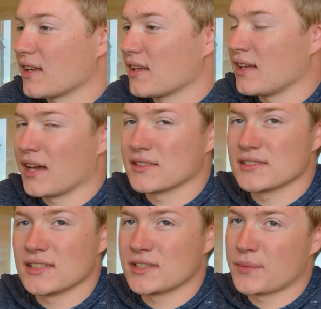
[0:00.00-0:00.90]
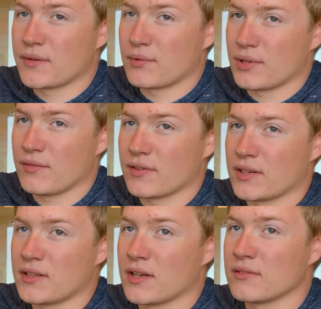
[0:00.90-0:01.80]
yeah, it's been really
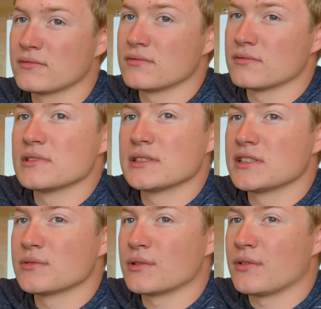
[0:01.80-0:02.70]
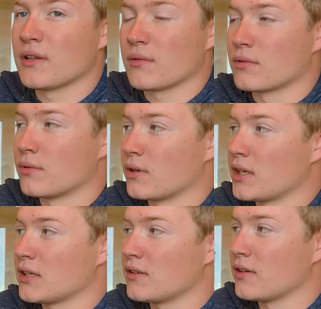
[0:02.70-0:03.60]
fun though. It's been really
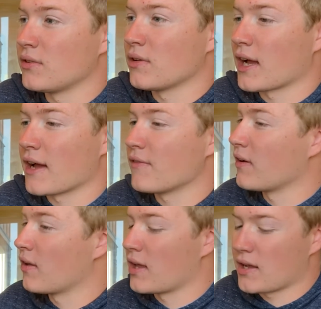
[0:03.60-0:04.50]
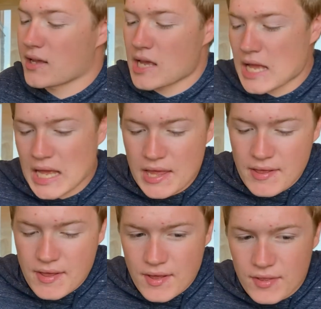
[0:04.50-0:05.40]
rewarding too. Like I felt like
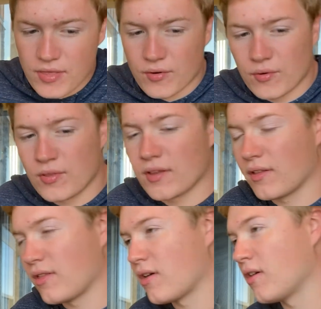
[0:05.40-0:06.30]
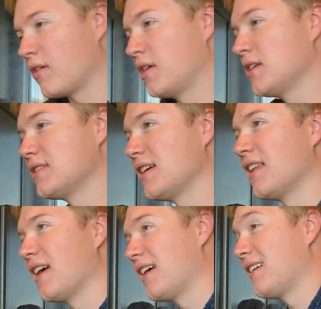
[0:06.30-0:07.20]
through the hardness and
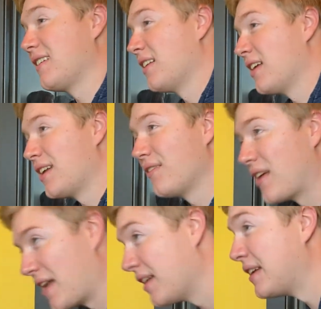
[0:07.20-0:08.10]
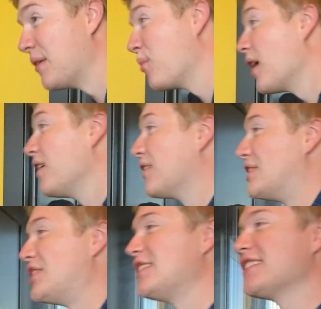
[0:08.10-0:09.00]
like a lot of it I had to depend on
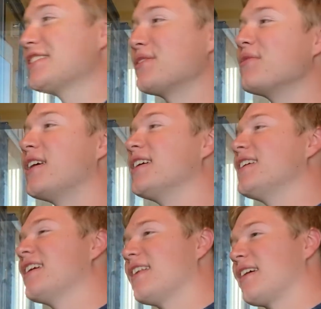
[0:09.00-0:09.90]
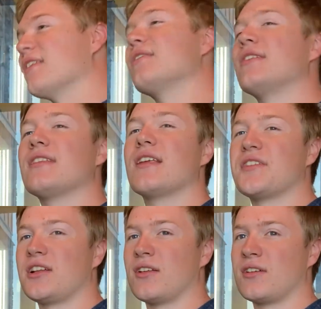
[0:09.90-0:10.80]
Jesus, right? And like I've
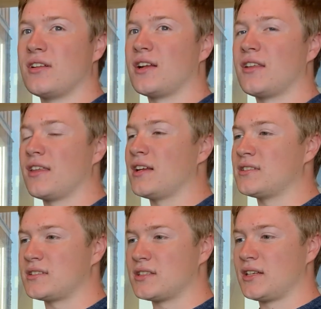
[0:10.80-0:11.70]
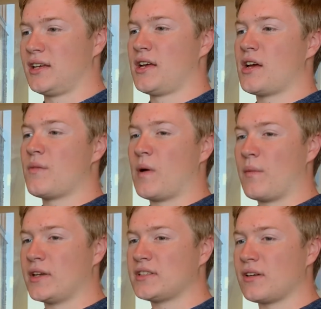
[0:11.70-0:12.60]
had to learn a lot of things about
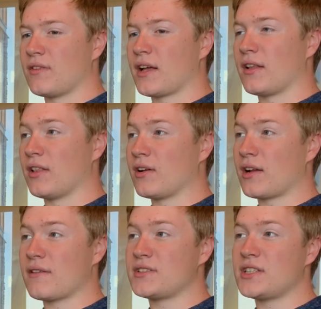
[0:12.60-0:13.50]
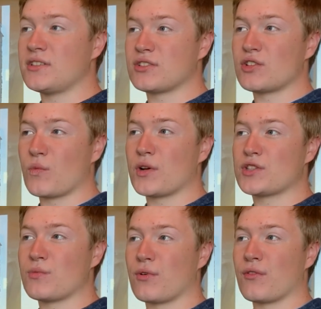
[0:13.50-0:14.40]
myself. Like I've seen so
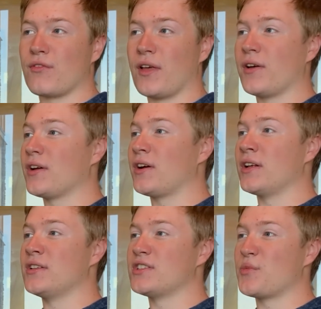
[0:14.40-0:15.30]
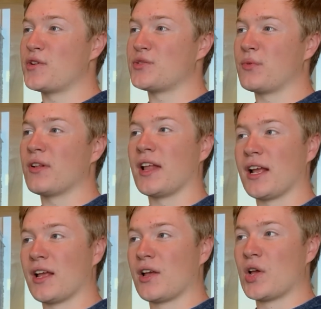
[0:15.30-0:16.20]
much more failure and so much more
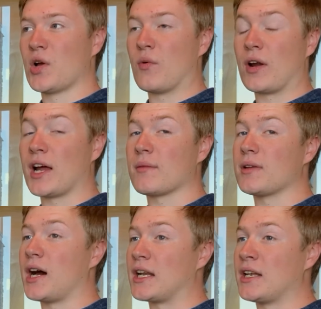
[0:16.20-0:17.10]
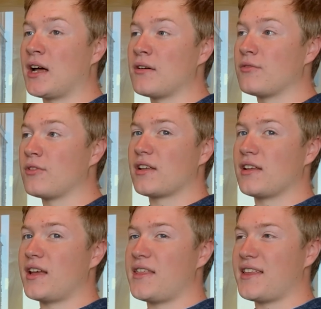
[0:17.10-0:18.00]
like where I'm not enough
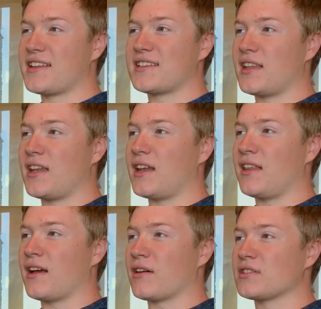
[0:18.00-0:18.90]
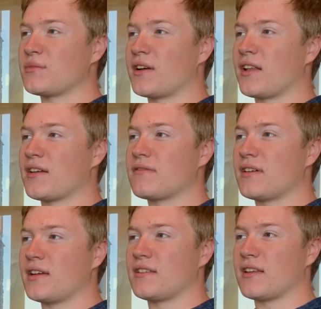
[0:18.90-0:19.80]
in this than anything else in my life,
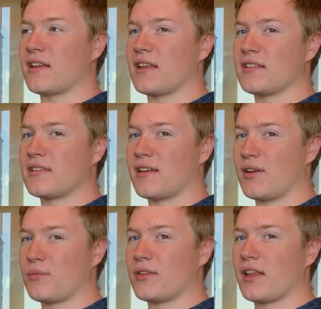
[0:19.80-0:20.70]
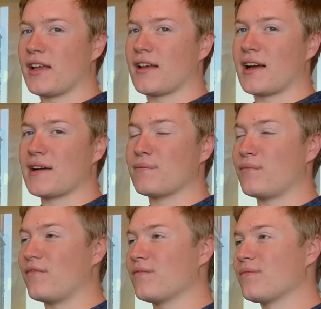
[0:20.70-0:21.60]
and it's like that's helped. Like I'm
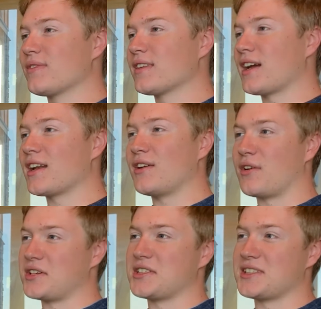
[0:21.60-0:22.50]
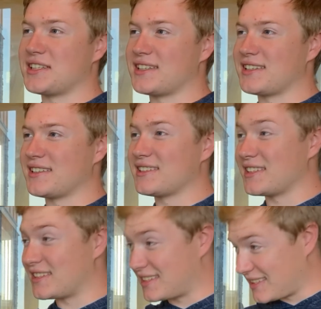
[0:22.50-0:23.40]
kind of
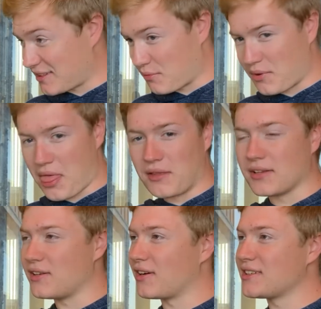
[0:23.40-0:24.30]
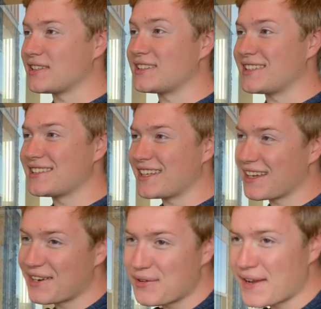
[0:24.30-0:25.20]
narcissistic
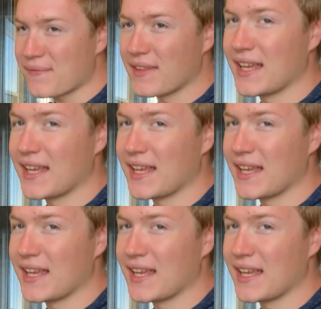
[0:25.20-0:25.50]
in a way,